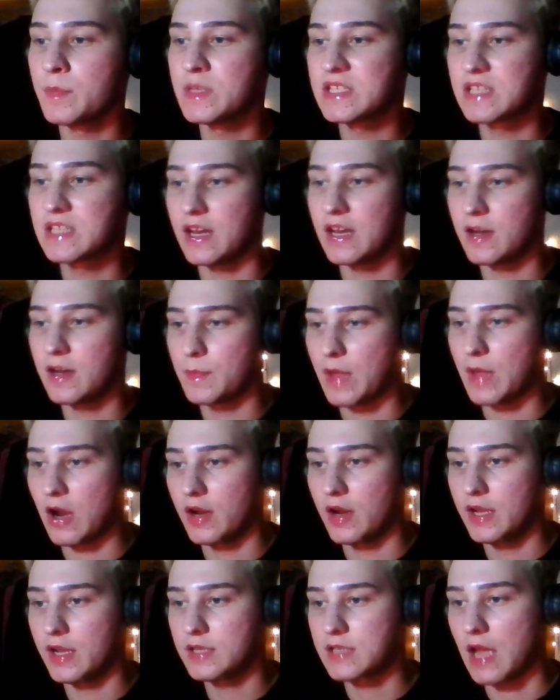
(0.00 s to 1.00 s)
is getting
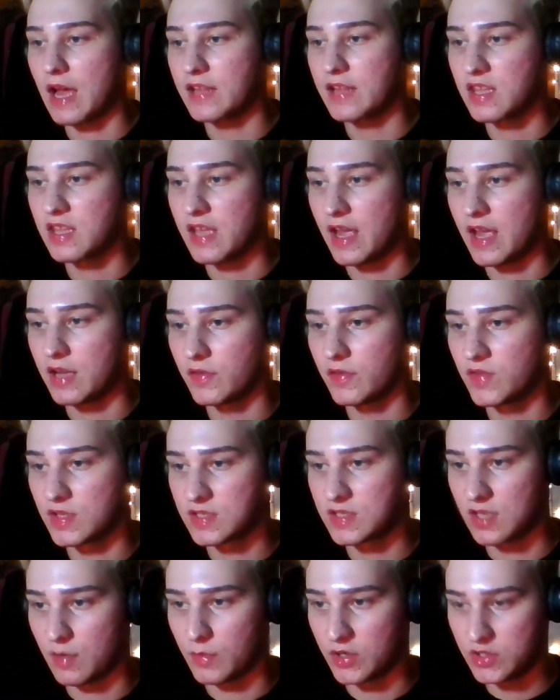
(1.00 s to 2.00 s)
married at the end of the
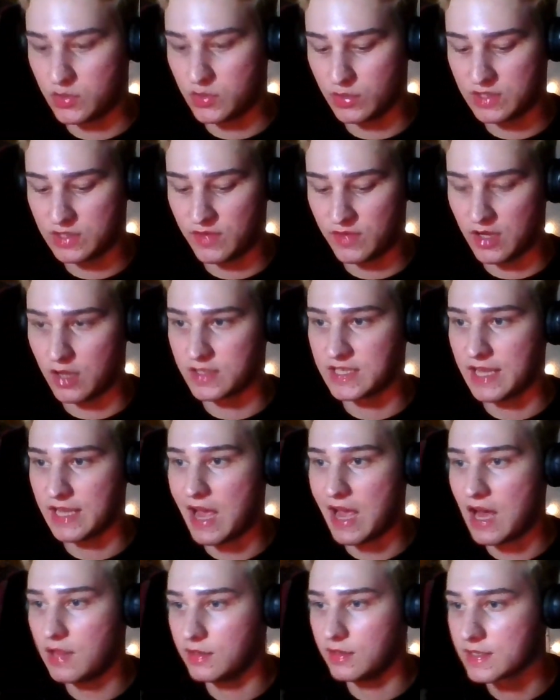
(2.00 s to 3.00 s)
summer to his fiancée
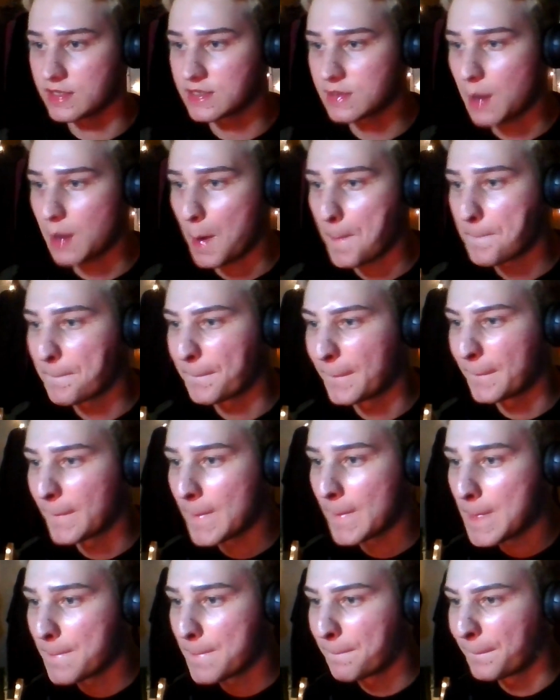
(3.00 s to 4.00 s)
Alice,
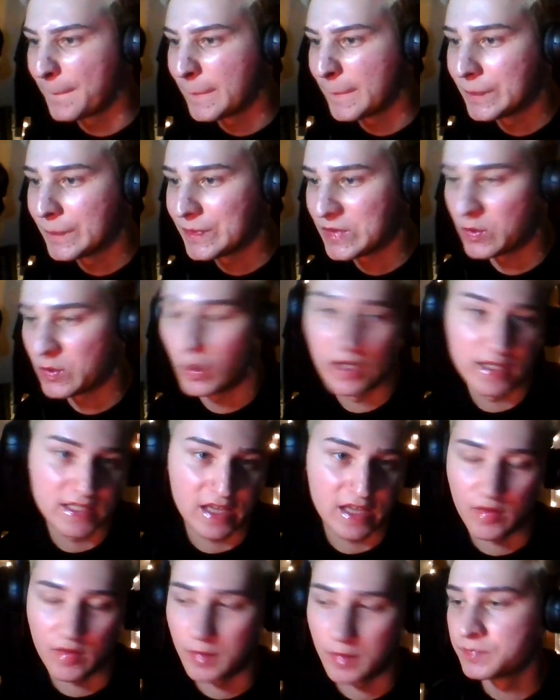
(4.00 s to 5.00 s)

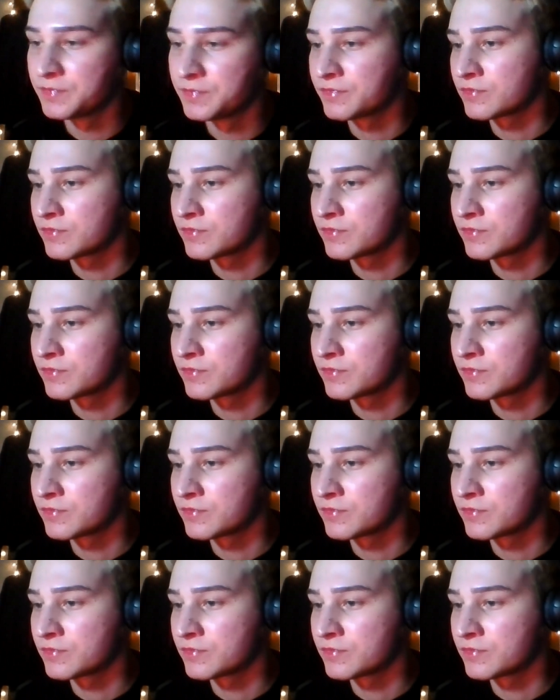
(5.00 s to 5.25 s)
27.